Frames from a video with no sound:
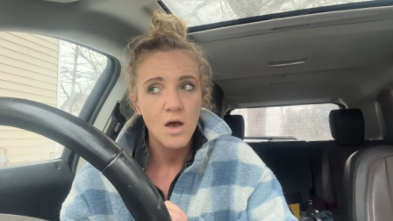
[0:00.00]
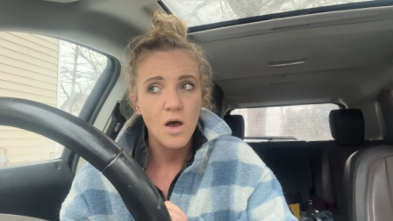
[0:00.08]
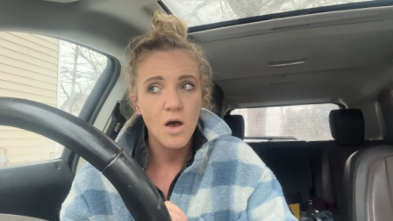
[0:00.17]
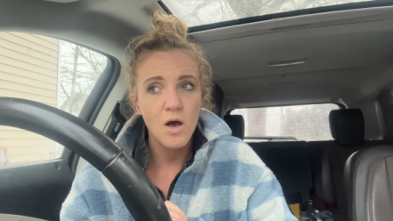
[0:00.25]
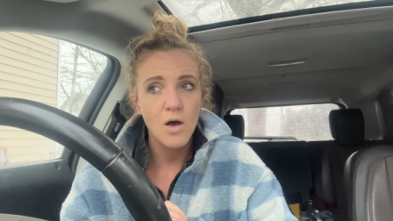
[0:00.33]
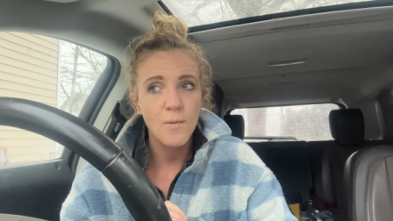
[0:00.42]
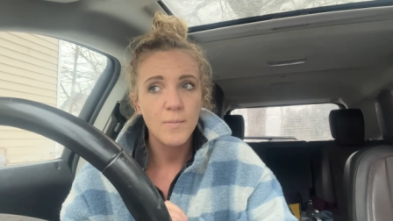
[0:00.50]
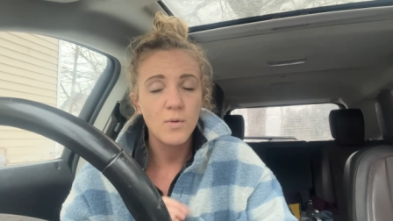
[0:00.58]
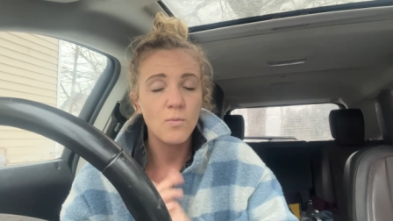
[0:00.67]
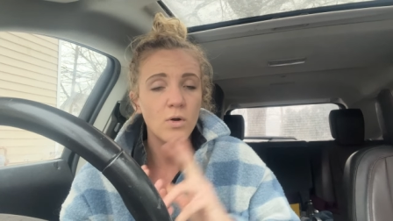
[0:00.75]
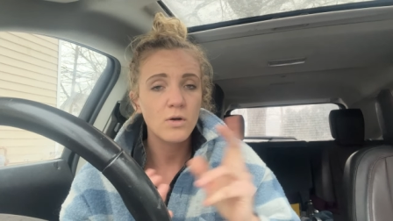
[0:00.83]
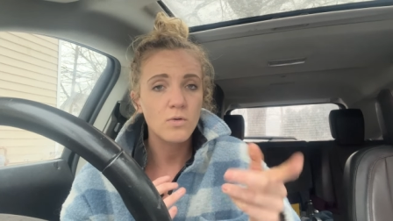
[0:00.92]
Um,
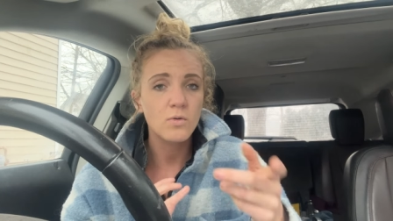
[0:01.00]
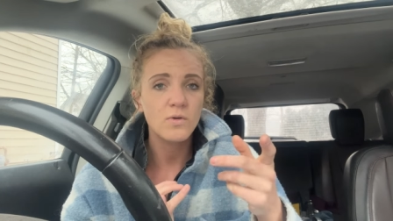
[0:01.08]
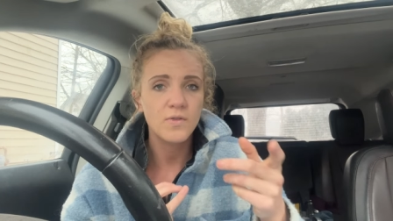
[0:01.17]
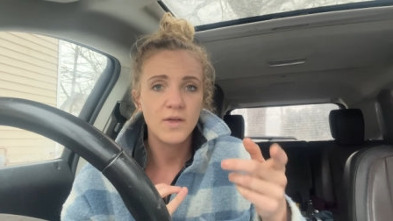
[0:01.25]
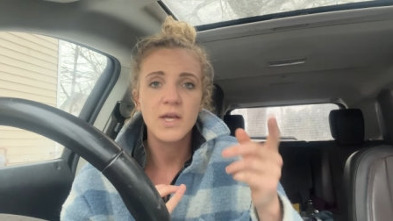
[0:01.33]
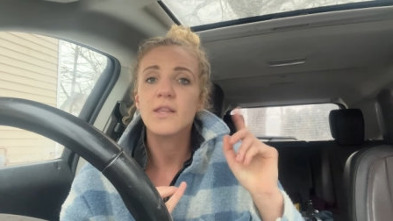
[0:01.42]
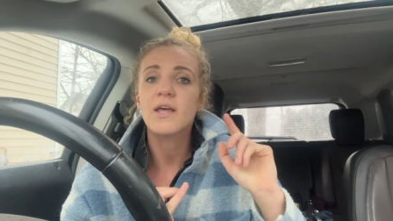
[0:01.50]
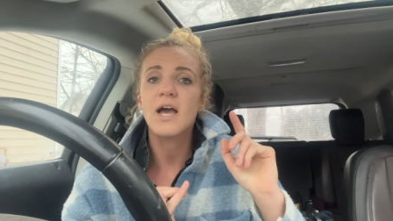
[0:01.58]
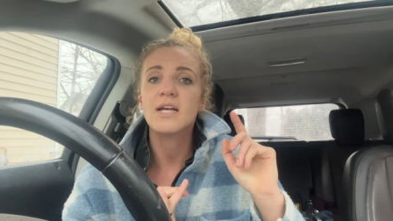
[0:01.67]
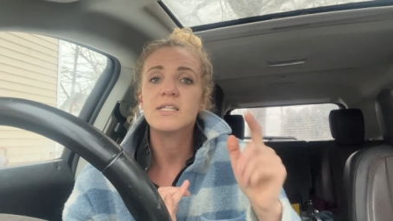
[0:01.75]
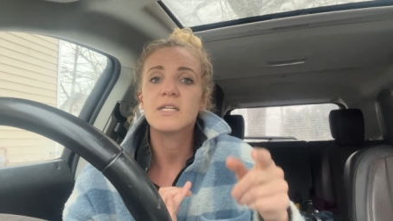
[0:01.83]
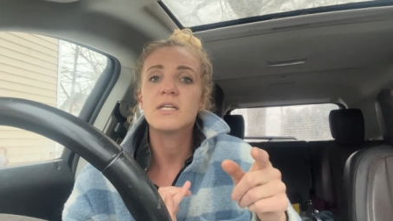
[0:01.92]
and one cool thing that
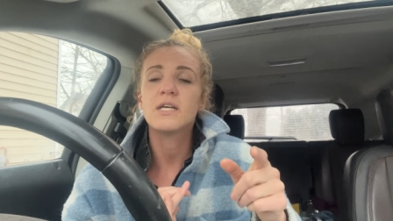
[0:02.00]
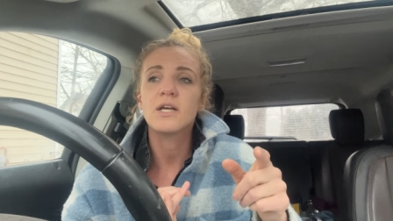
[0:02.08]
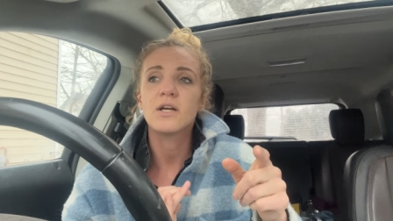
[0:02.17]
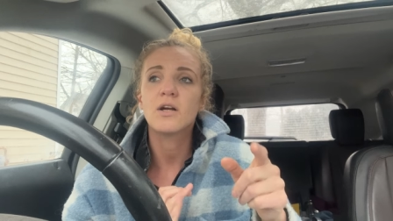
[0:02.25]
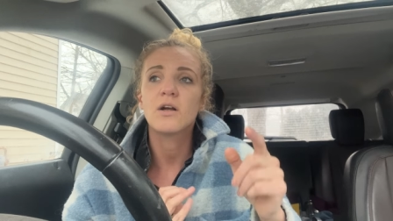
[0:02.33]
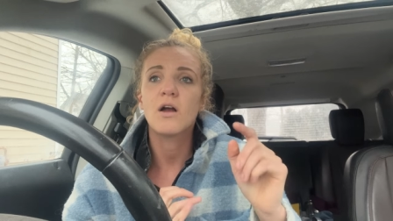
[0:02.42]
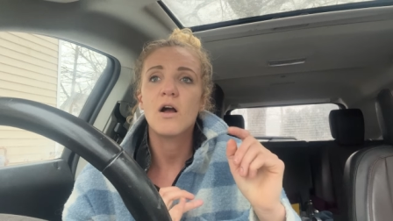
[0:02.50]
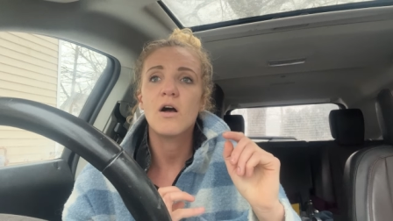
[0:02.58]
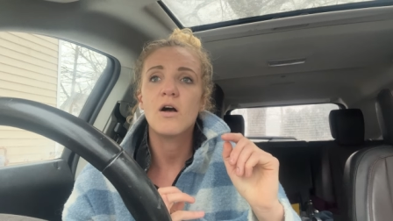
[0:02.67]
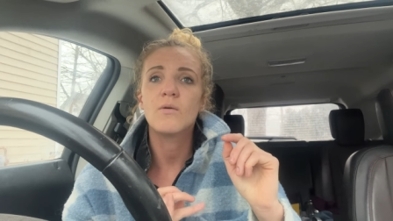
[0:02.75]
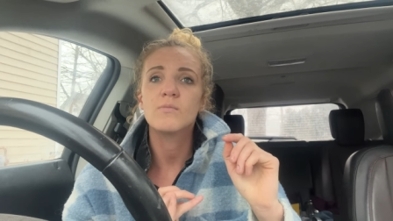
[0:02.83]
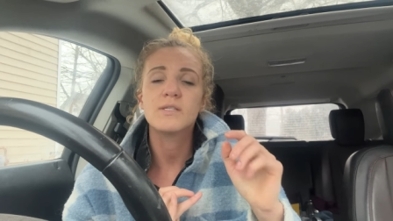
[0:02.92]
I did hear
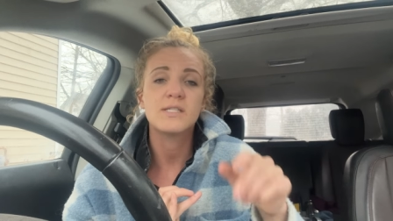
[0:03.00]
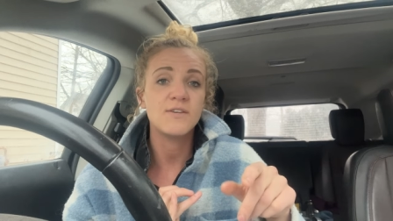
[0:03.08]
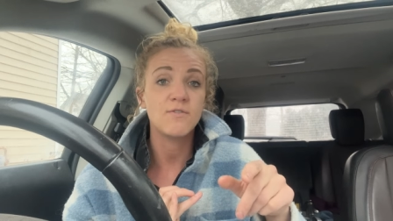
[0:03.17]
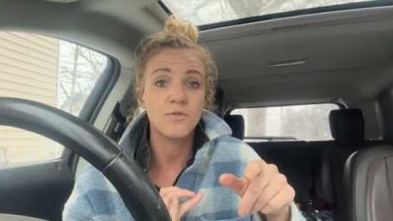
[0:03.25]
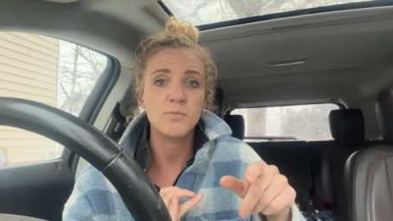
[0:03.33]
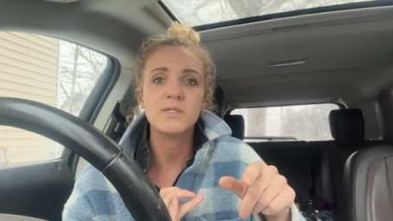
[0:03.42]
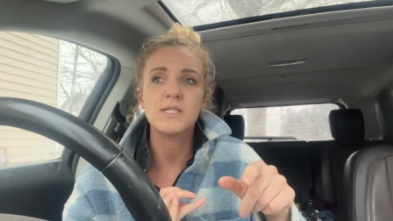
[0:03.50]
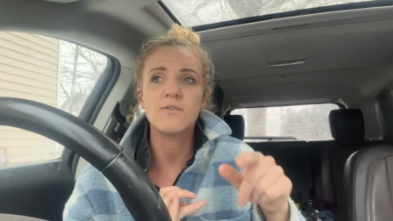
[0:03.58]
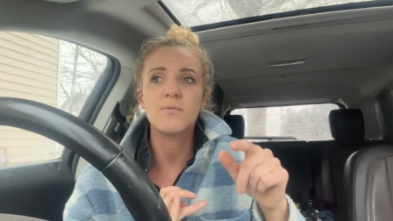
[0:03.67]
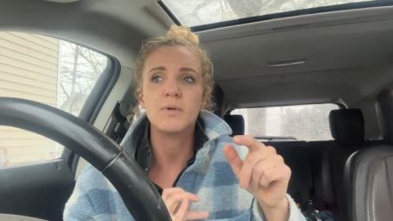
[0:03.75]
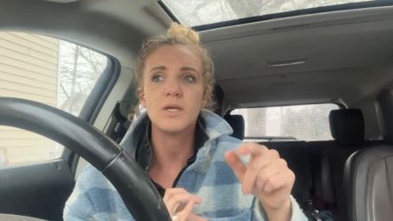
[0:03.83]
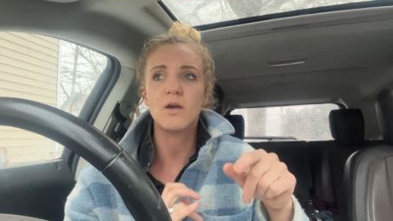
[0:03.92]
um, Stephen from
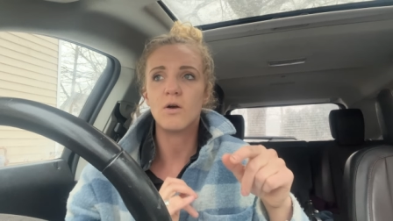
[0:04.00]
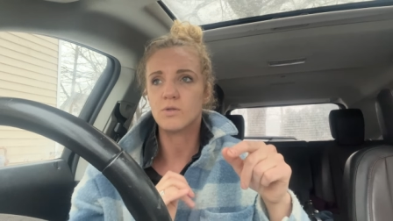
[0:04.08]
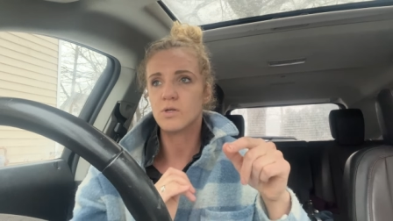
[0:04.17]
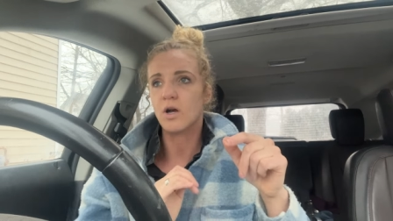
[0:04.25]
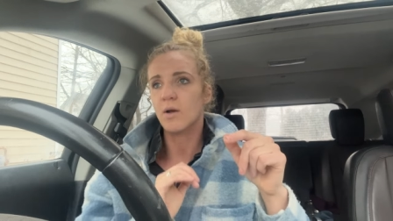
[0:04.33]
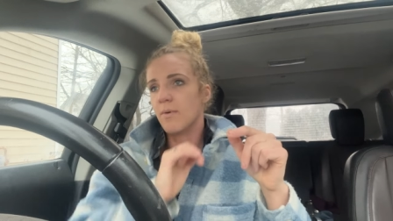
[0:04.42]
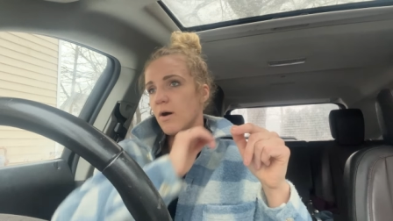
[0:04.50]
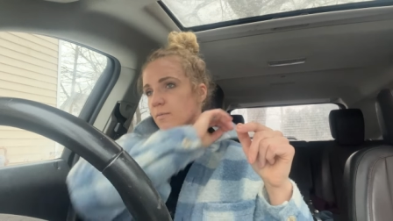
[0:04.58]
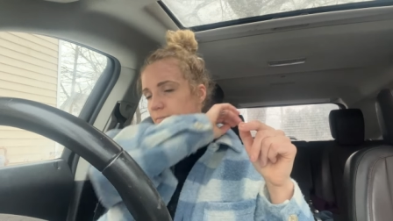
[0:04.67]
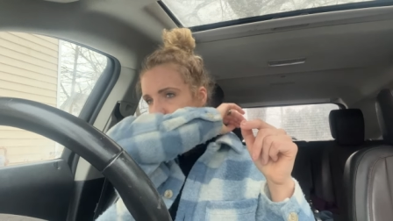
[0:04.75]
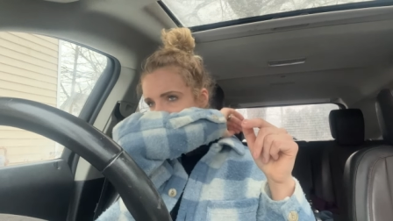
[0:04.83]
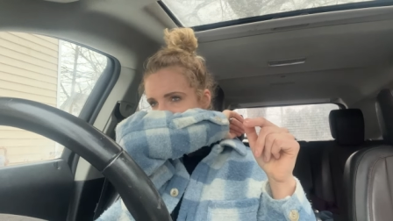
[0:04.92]
Stephen Bee Co talk
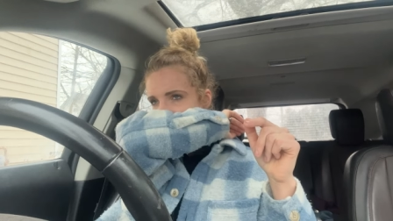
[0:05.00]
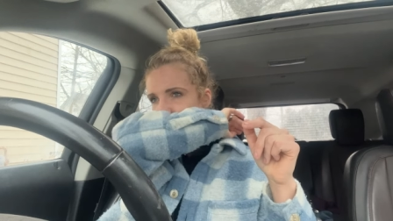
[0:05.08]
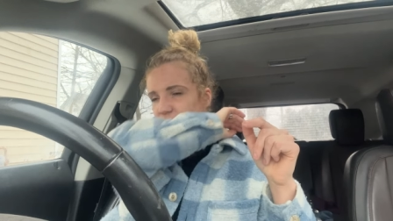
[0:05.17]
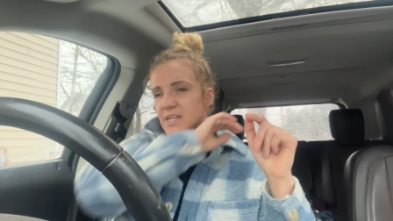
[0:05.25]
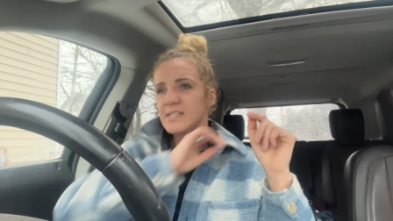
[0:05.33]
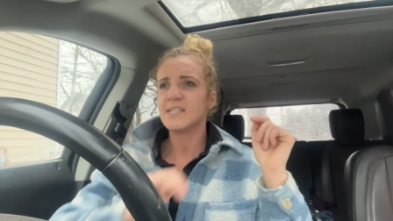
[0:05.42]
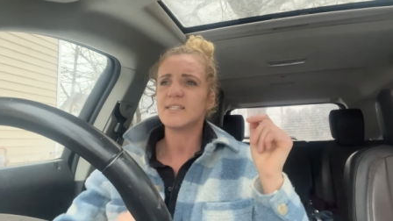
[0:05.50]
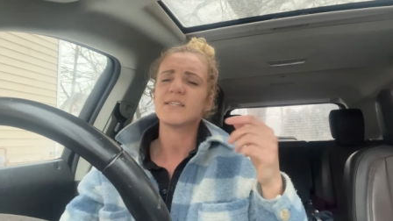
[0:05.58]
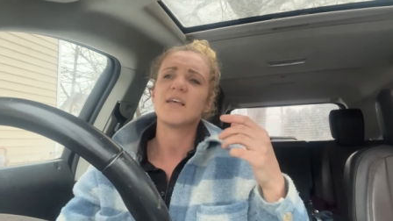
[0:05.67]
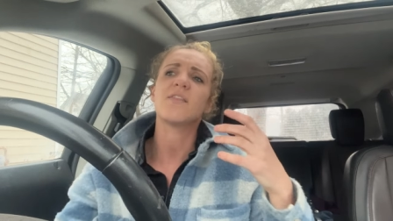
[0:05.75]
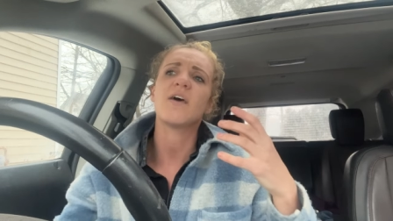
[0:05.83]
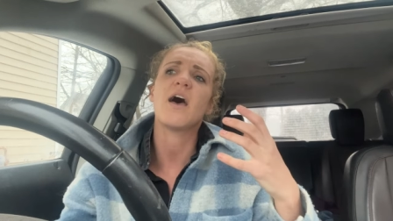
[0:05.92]
about is he
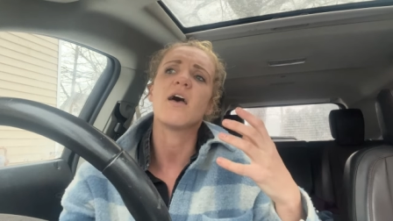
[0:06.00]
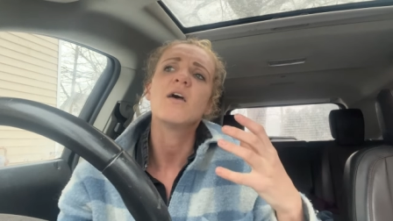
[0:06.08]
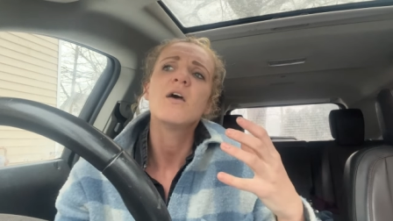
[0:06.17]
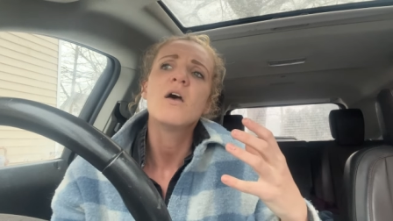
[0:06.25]
said that